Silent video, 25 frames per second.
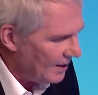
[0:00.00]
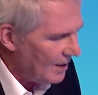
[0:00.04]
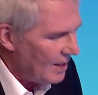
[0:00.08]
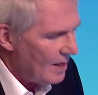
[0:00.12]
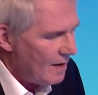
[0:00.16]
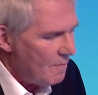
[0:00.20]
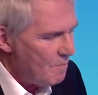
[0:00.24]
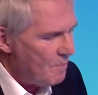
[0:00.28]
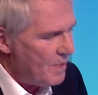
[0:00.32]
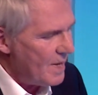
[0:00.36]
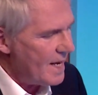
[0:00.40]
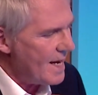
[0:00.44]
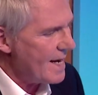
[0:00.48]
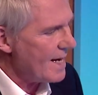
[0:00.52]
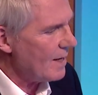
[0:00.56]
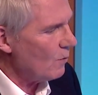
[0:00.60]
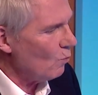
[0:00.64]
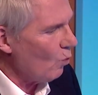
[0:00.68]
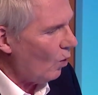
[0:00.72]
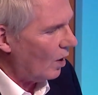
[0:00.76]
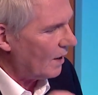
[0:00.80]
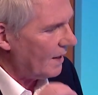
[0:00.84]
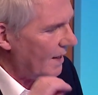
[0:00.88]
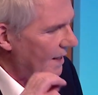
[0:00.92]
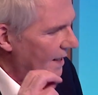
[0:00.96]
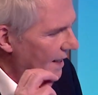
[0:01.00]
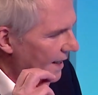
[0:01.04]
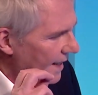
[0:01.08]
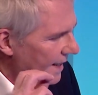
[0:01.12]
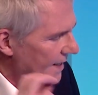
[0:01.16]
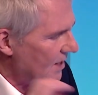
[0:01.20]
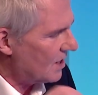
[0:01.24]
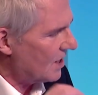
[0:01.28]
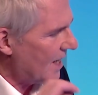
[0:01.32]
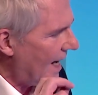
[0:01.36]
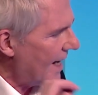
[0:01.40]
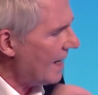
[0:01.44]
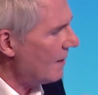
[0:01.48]
being what it
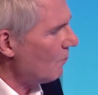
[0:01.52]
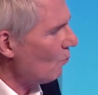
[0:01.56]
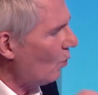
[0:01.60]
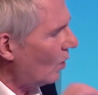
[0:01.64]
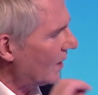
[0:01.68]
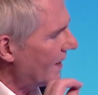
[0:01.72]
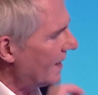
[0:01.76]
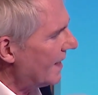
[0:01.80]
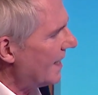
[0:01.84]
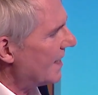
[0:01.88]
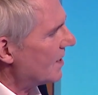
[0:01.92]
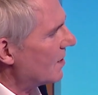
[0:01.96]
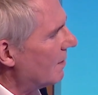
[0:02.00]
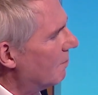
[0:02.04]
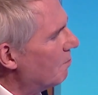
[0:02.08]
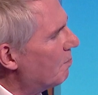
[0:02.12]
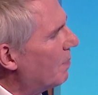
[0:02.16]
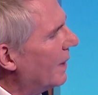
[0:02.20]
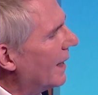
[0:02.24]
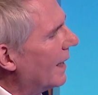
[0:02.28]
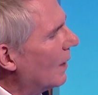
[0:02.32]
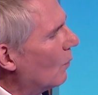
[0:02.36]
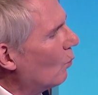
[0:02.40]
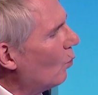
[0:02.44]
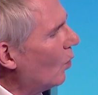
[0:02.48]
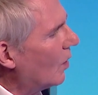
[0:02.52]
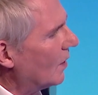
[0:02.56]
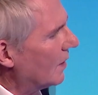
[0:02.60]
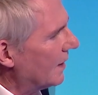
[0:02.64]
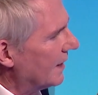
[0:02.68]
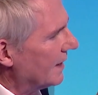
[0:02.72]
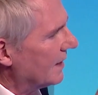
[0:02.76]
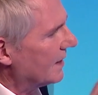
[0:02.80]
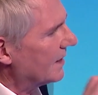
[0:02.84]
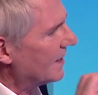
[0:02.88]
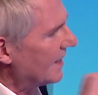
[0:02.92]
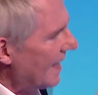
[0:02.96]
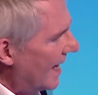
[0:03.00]
is, saying what it is and being what
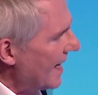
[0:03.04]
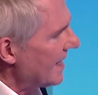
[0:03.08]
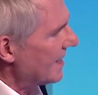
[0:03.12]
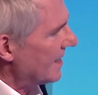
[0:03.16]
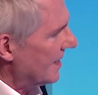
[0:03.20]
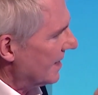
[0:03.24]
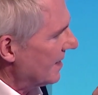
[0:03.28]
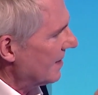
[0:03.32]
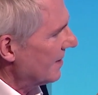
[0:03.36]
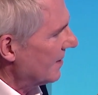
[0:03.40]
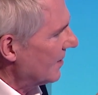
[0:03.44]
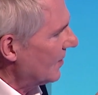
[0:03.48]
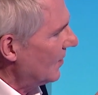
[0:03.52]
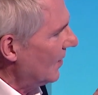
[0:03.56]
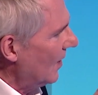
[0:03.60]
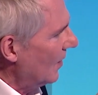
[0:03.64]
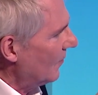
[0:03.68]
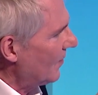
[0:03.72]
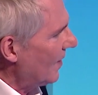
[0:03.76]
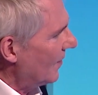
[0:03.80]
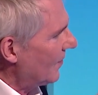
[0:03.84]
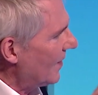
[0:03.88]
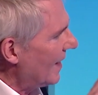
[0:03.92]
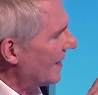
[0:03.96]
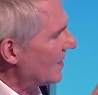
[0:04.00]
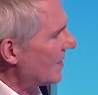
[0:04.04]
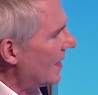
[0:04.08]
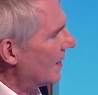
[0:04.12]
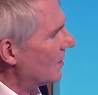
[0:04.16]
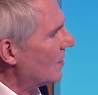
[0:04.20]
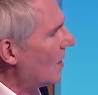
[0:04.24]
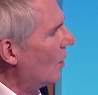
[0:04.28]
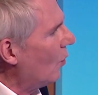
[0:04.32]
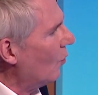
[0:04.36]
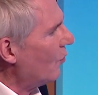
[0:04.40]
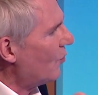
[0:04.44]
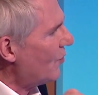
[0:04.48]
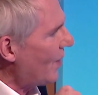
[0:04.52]
it says. You know, that there's an
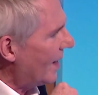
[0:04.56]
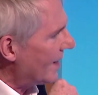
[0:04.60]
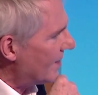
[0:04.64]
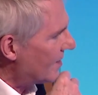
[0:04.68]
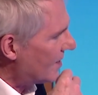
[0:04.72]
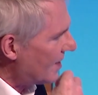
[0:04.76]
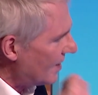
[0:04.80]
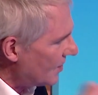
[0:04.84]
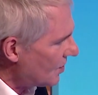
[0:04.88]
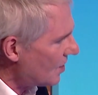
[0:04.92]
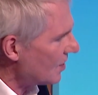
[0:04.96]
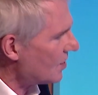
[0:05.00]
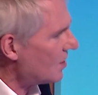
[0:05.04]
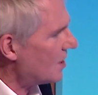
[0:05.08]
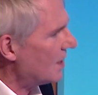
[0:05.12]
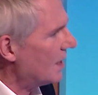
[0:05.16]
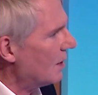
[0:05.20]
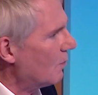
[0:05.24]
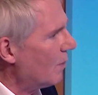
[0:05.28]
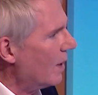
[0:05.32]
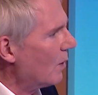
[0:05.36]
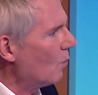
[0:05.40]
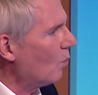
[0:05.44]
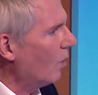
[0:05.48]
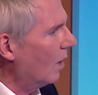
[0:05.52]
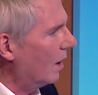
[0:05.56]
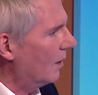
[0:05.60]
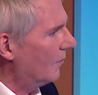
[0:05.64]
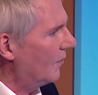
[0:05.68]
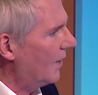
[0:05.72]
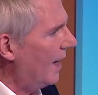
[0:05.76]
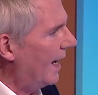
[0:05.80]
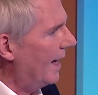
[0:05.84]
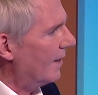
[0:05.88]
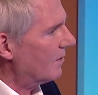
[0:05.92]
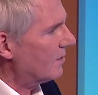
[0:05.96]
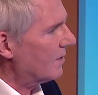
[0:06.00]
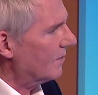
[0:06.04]
authenticity we want
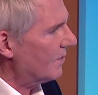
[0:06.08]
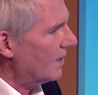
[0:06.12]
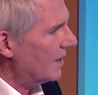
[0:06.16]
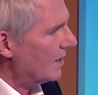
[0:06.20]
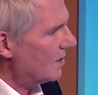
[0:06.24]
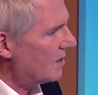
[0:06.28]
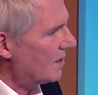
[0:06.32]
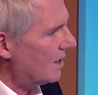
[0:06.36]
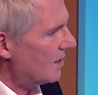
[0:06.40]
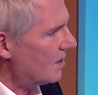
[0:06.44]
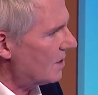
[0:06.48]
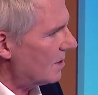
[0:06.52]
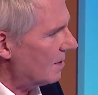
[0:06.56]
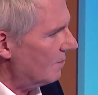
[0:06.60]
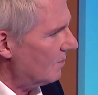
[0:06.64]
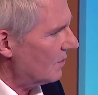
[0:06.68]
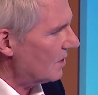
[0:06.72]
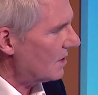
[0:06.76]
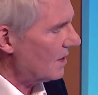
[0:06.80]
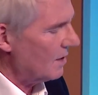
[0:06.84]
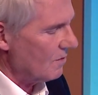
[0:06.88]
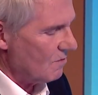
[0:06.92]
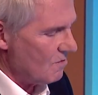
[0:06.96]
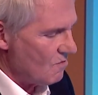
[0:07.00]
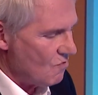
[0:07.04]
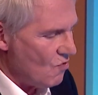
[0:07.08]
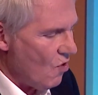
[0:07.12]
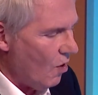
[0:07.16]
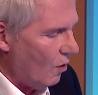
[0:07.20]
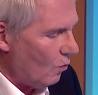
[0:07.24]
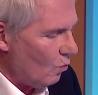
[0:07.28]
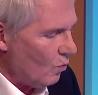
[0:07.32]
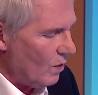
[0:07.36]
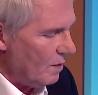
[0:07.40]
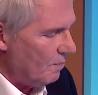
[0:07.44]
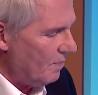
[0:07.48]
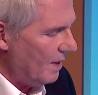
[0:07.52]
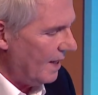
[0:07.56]
out of these systems, that not
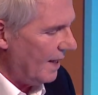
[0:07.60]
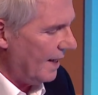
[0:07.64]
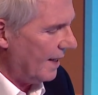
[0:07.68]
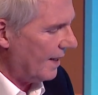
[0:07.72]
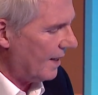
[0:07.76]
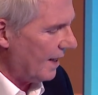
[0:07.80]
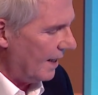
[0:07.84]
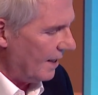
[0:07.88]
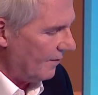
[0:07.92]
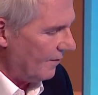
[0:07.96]
we're being kind of